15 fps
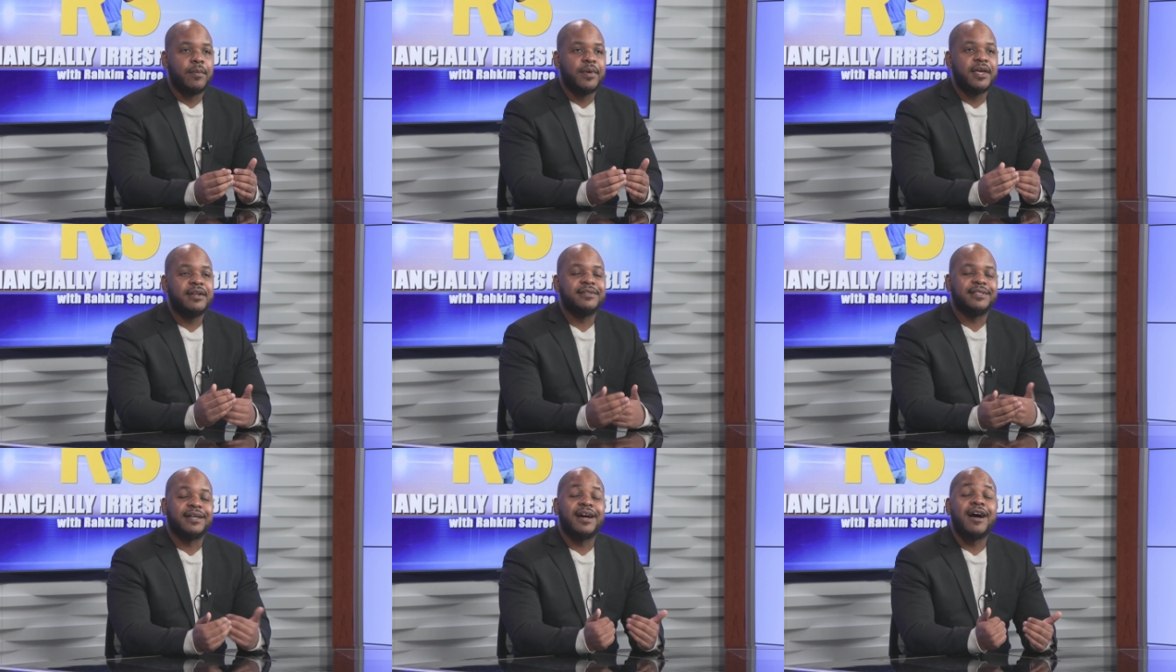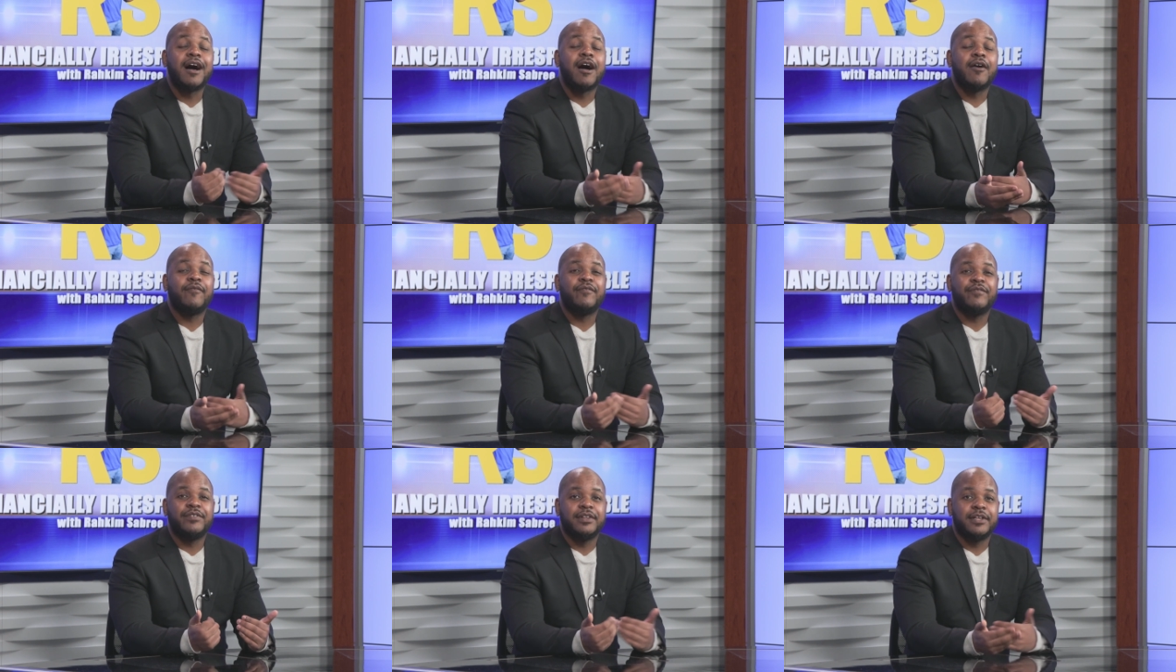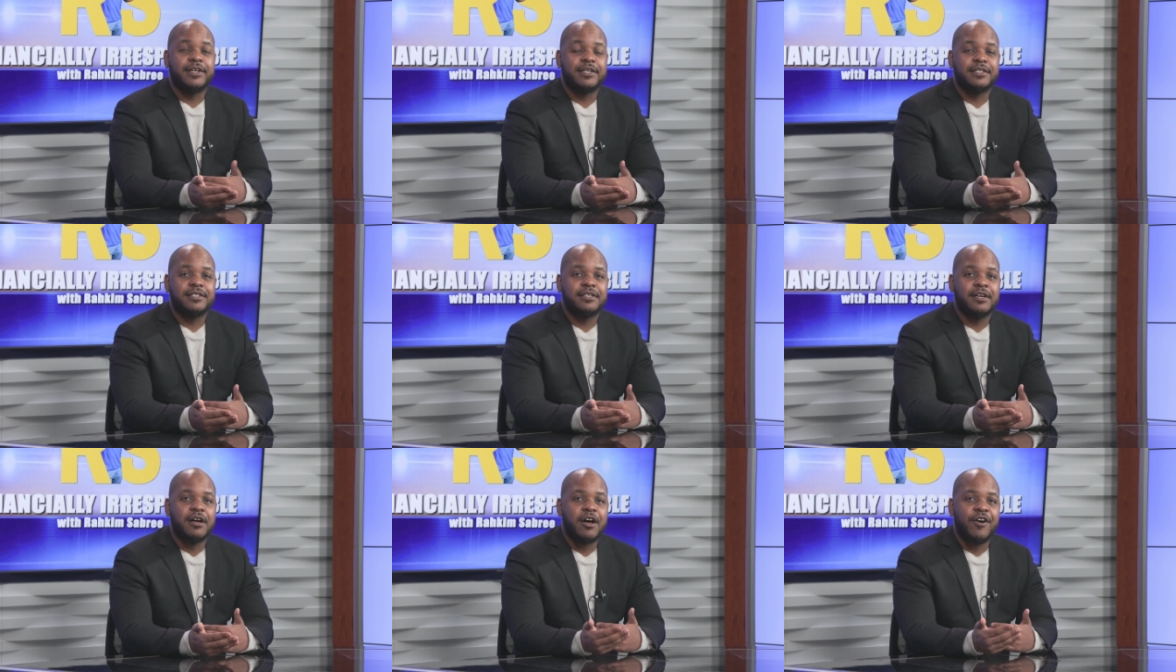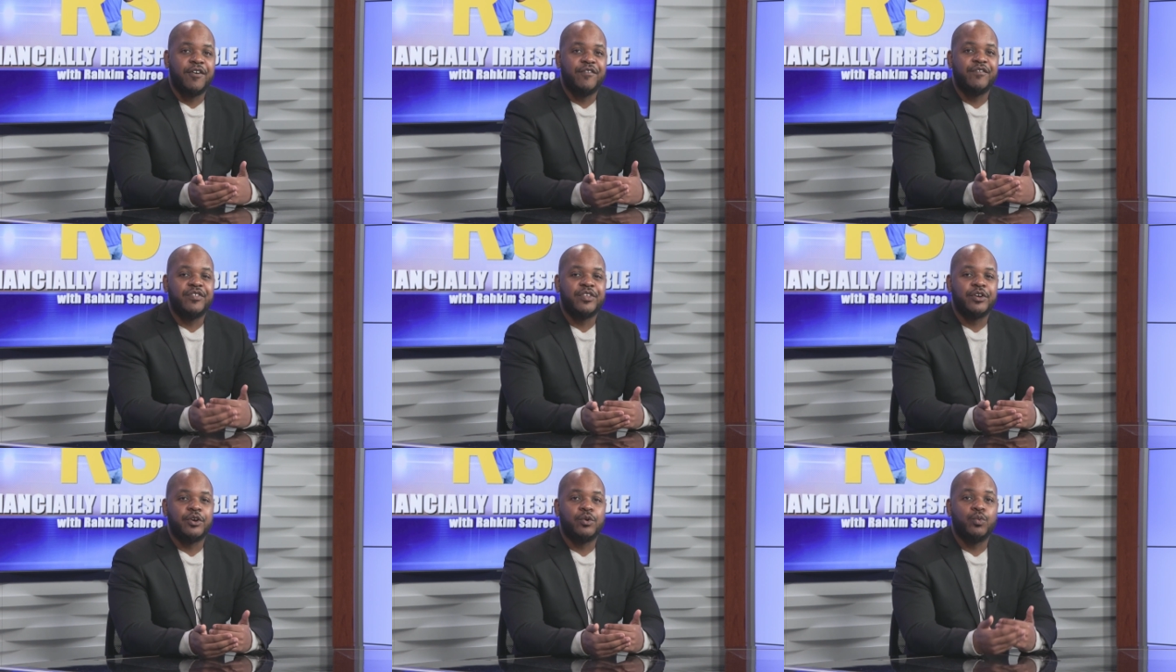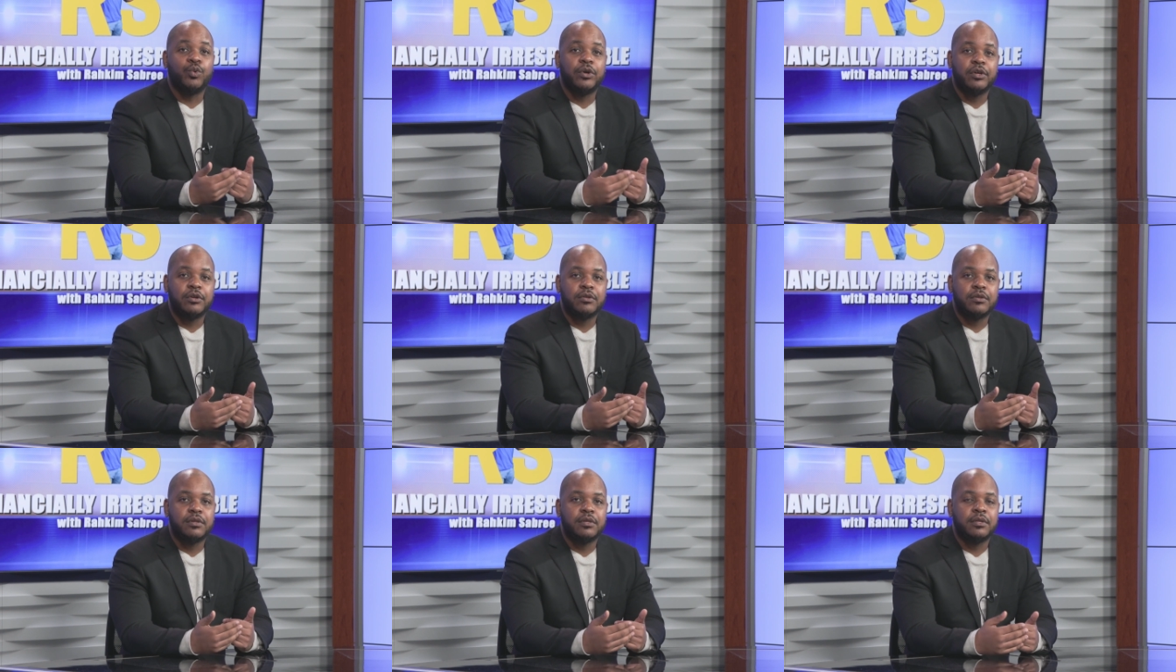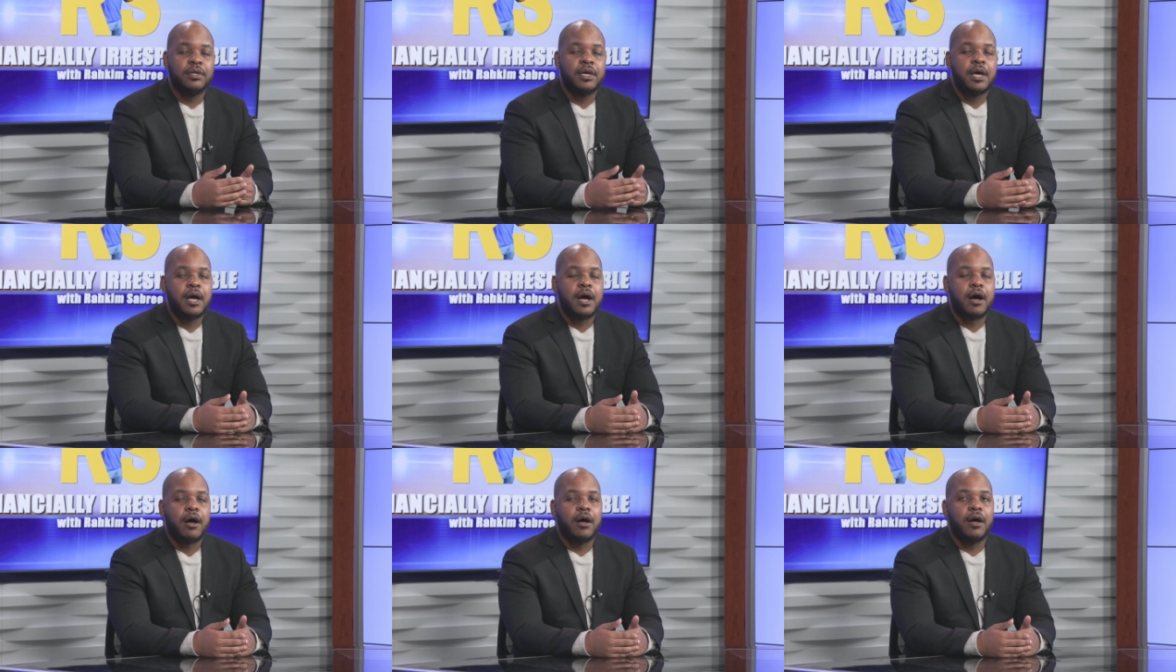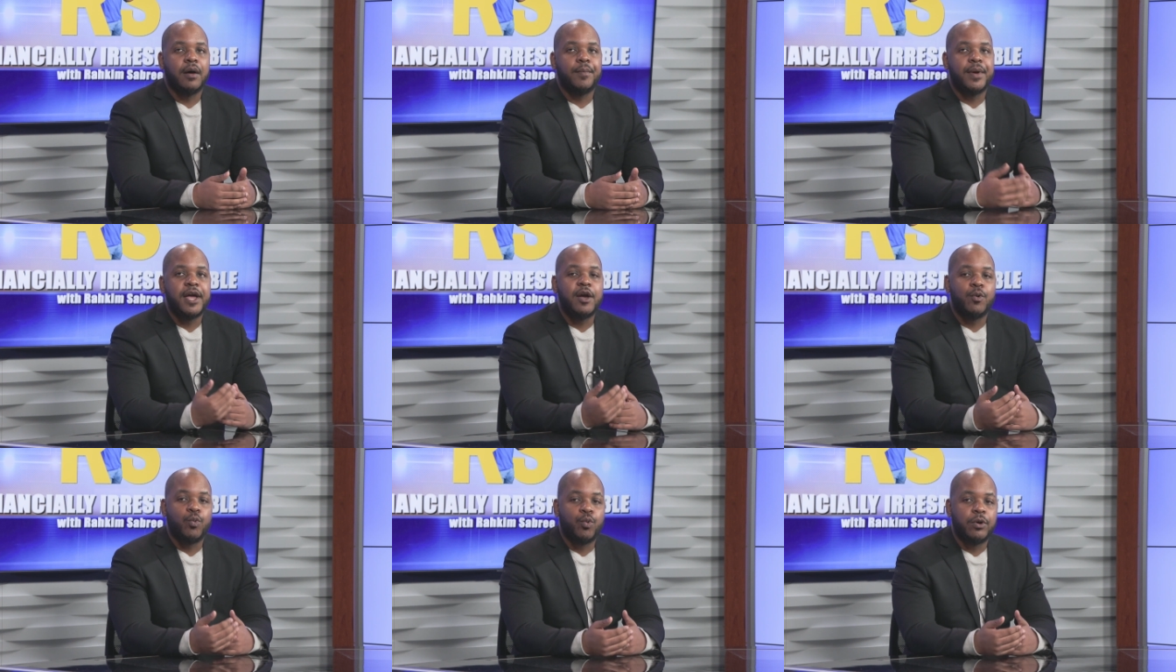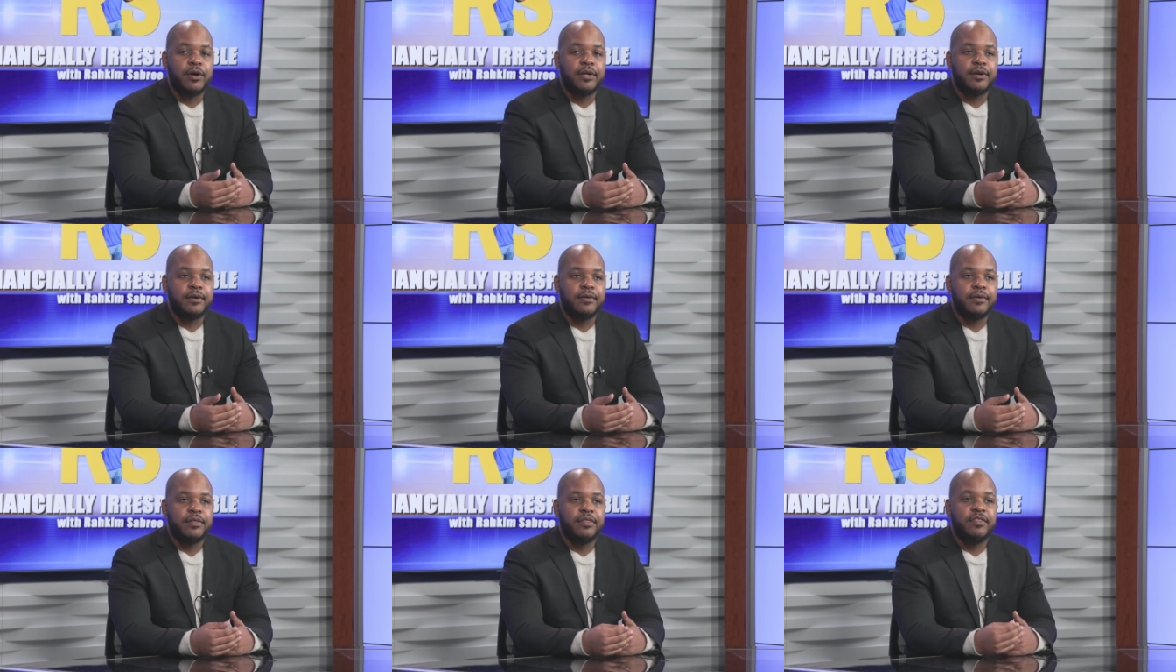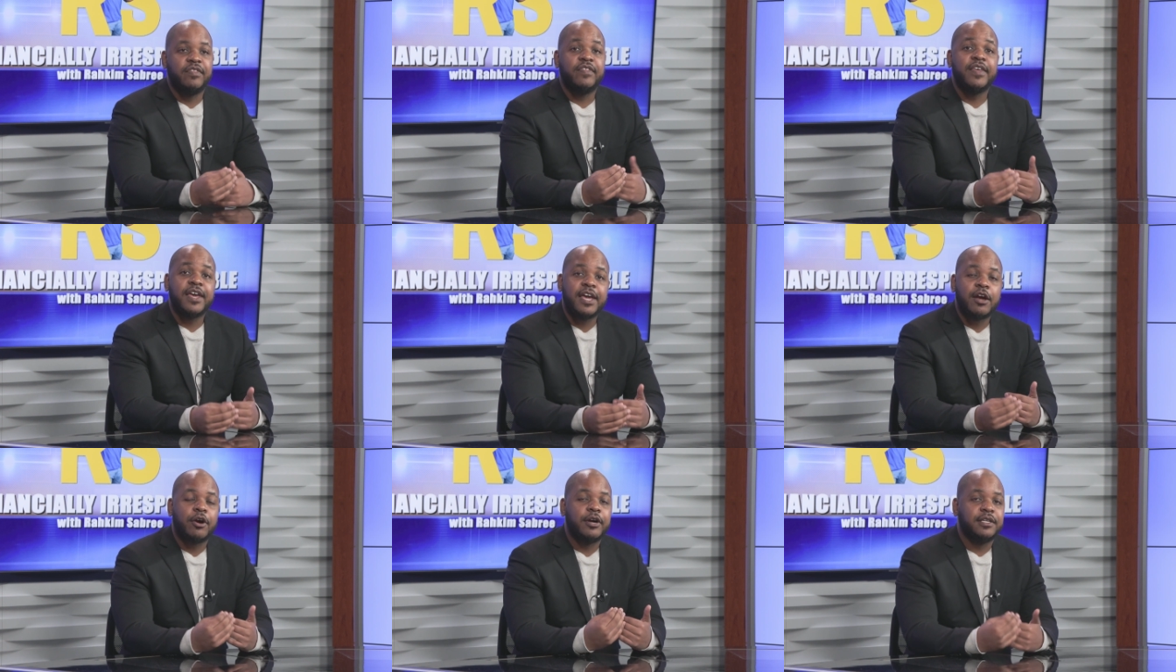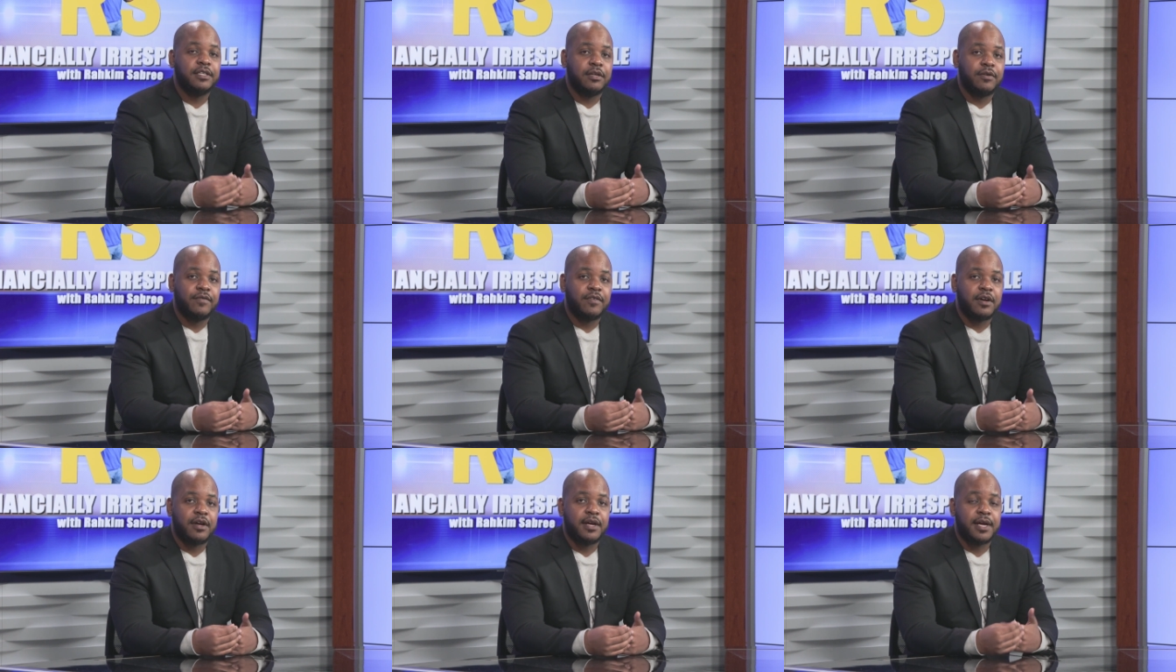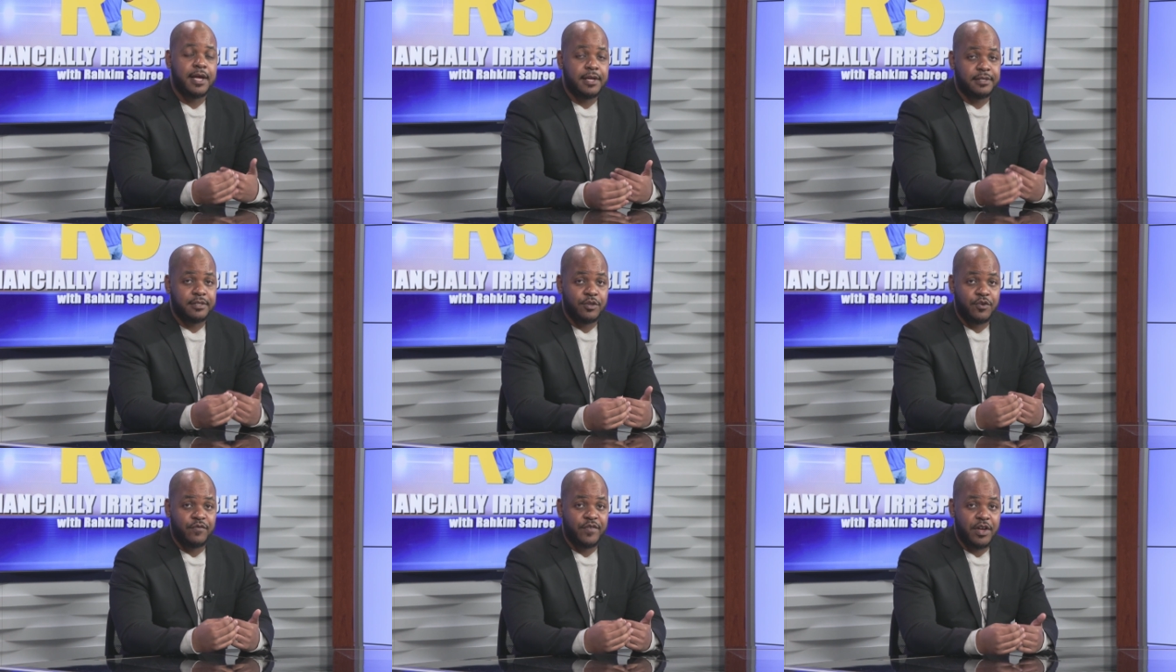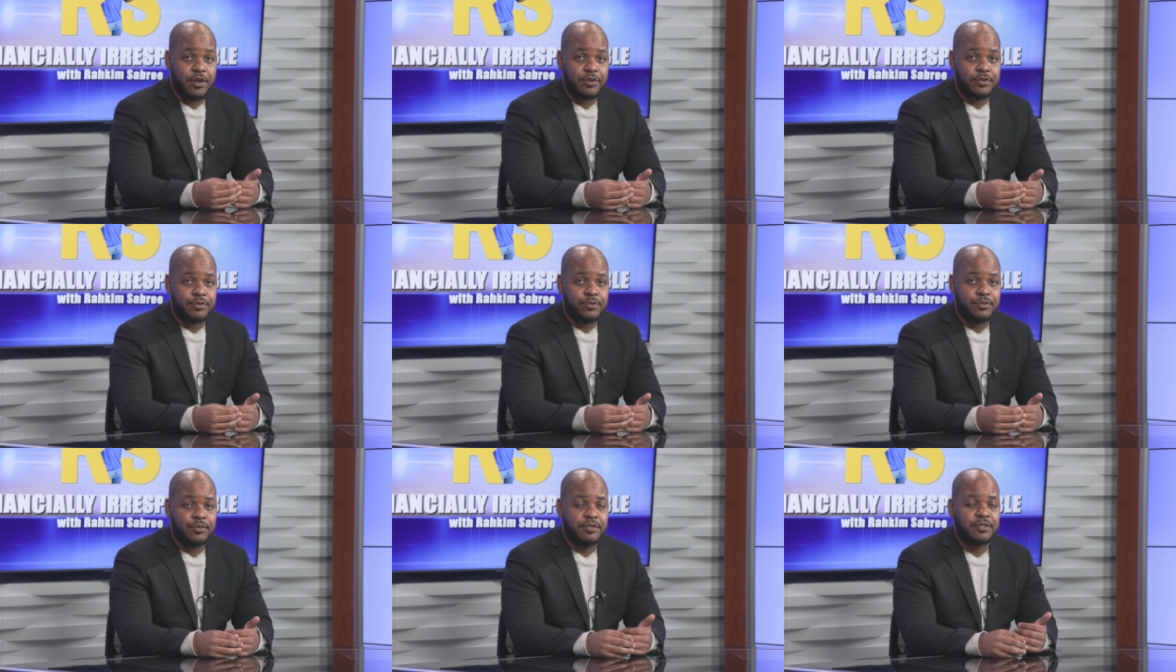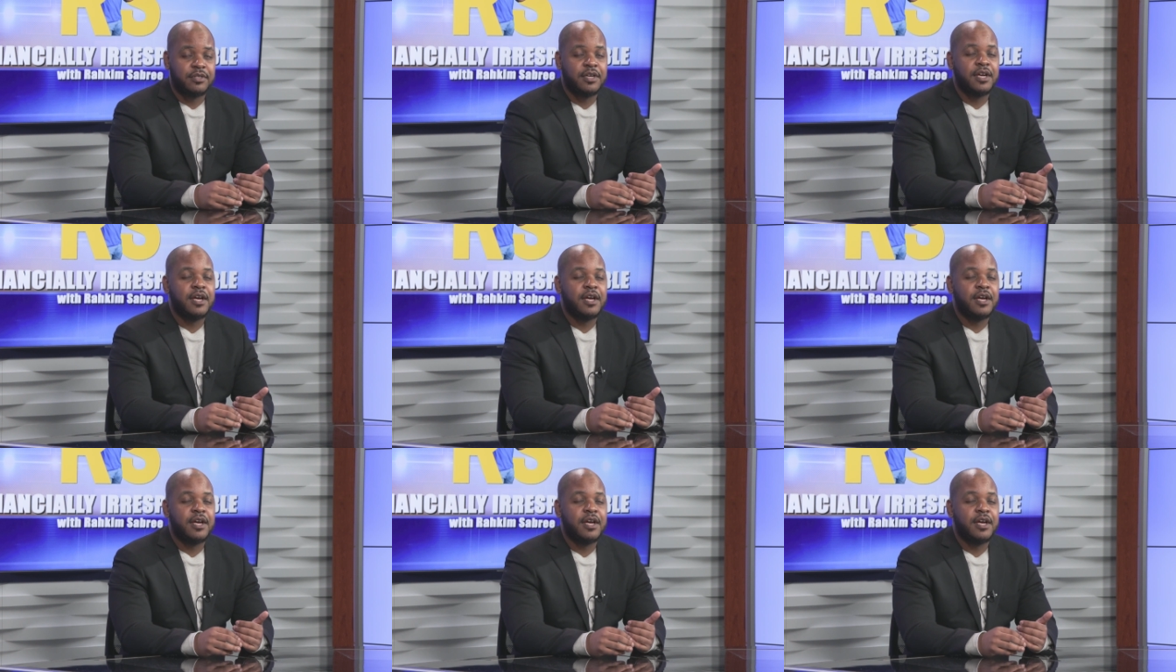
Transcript: it is a conflict of their will and what they are identifying as their values,